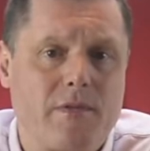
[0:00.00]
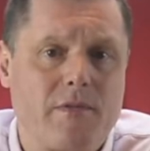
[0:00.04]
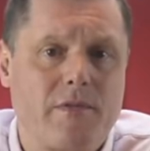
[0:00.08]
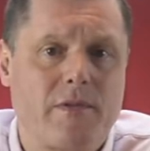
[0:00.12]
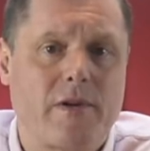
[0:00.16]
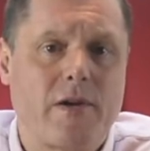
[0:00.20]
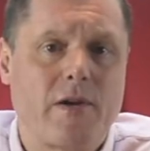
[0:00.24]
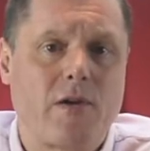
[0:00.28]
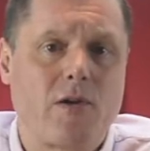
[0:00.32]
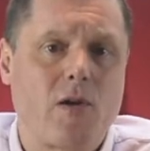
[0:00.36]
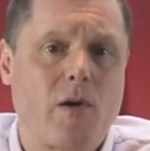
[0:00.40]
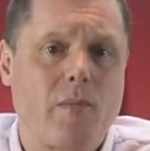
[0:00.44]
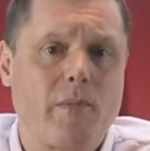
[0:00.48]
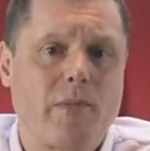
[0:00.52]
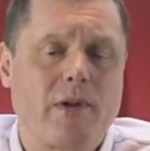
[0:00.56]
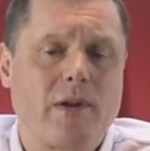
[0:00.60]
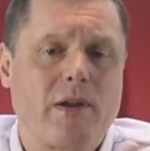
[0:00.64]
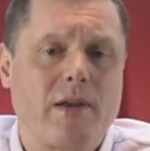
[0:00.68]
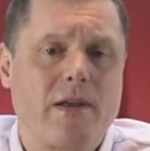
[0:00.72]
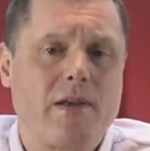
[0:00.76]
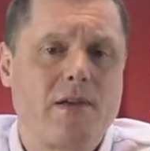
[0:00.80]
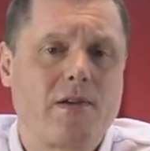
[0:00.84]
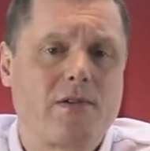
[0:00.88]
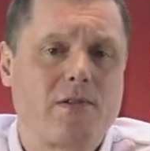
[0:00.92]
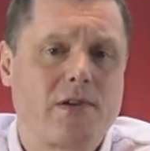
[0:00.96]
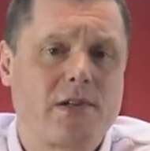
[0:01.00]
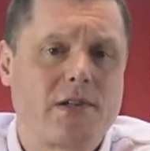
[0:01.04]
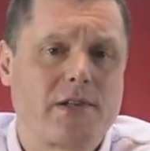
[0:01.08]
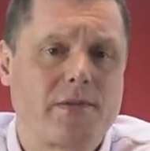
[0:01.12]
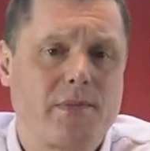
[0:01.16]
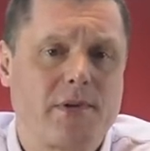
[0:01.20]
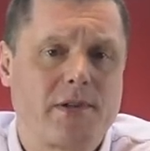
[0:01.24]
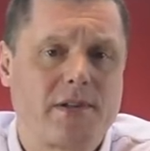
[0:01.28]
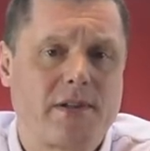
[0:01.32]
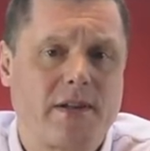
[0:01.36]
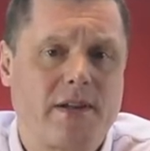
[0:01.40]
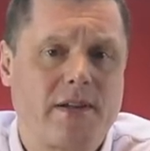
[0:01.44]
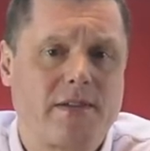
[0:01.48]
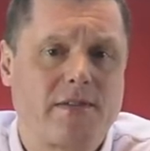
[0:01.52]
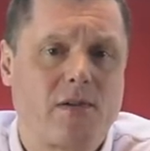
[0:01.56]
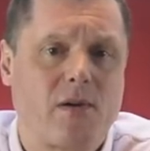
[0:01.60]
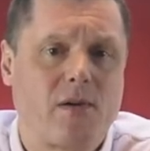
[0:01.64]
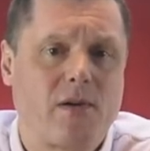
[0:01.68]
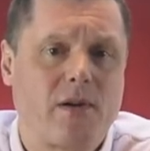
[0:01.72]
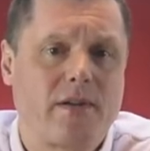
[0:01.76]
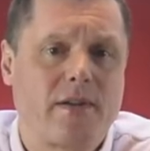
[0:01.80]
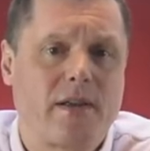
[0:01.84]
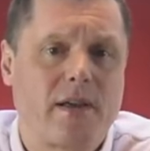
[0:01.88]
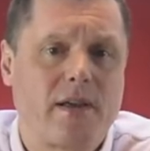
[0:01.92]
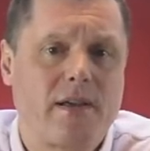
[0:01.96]
Very commonly, Christmas and Easter
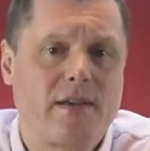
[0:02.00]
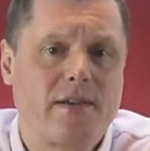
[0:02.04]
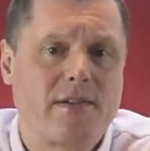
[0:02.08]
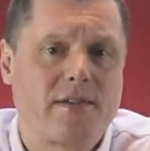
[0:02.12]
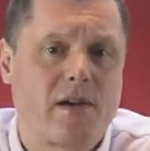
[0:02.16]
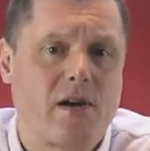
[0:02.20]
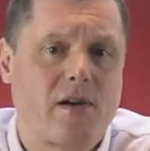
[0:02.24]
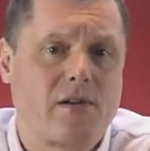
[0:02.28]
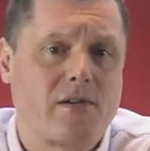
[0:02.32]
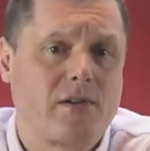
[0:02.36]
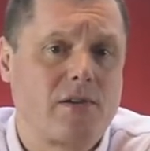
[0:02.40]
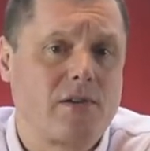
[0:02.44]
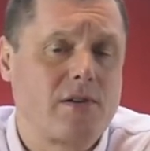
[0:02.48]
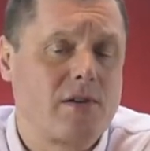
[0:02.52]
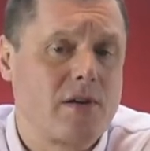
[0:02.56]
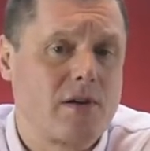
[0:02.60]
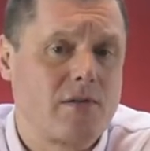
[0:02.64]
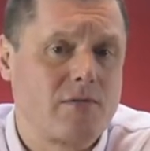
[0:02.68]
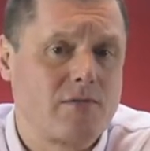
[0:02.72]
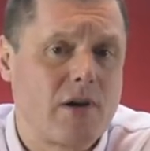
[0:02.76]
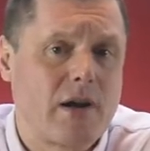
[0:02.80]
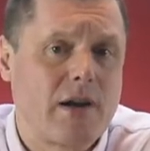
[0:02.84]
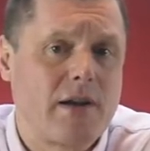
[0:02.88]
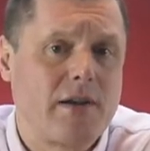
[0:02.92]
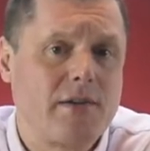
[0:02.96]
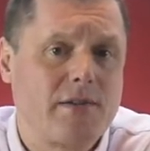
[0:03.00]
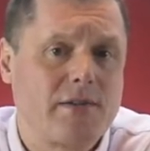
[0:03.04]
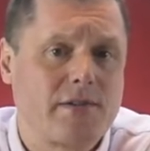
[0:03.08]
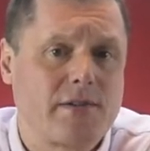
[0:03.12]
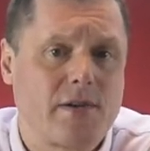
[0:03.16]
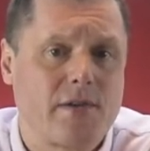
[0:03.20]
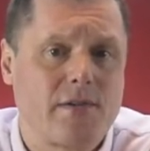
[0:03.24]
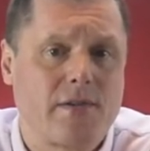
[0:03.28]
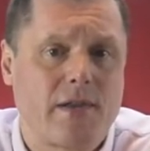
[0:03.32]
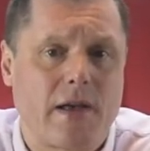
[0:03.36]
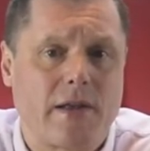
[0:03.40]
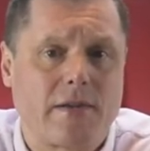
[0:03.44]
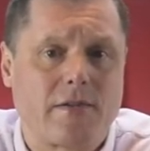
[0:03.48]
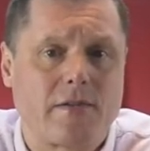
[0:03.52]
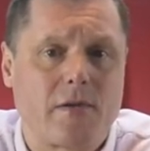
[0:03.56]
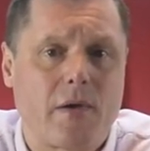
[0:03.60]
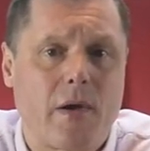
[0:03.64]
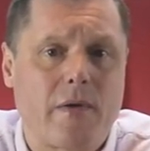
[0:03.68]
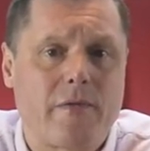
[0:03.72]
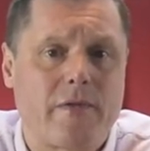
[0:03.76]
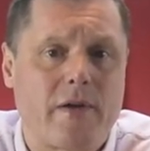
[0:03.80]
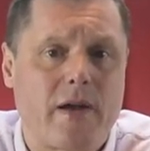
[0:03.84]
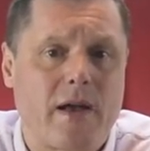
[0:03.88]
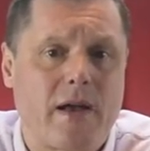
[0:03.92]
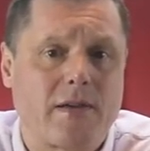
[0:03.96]
holidays are arranged so that
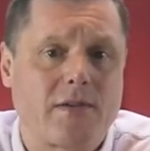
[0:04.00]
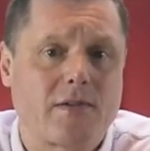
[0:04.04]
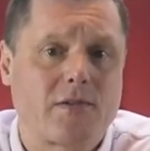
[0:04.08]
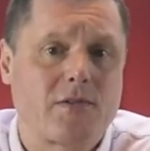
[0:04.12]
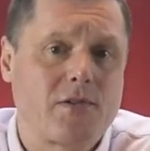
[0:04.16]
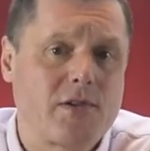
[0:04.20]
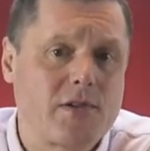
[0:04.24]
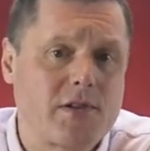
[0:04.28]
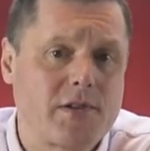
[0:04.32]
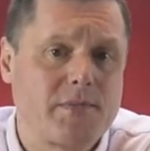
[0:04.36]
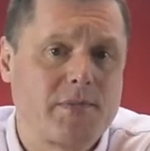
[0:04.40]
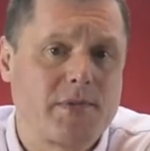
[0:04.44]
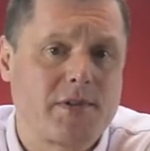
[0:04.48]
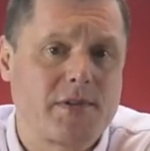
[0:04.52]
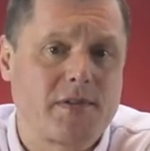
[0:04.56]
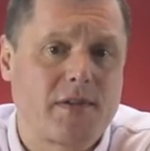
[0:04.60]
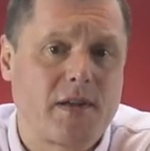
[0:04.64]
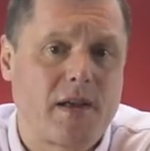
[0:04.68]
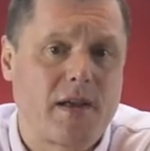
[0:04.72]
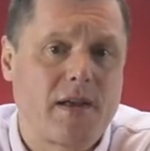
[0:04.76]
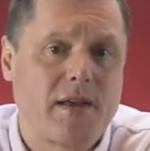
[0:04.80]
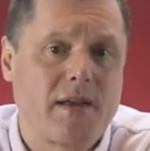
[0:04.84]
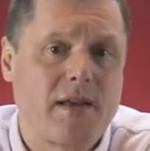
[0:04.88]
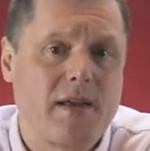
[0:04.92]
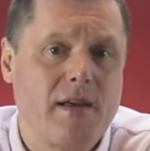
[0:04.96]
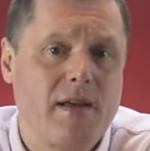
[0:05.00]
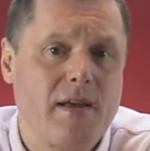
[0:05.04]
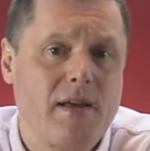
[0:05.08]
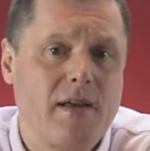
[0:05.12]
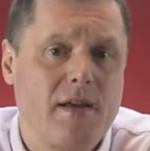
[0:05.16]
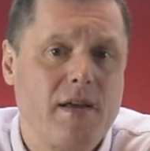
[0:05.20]
whoever has Christmas Day,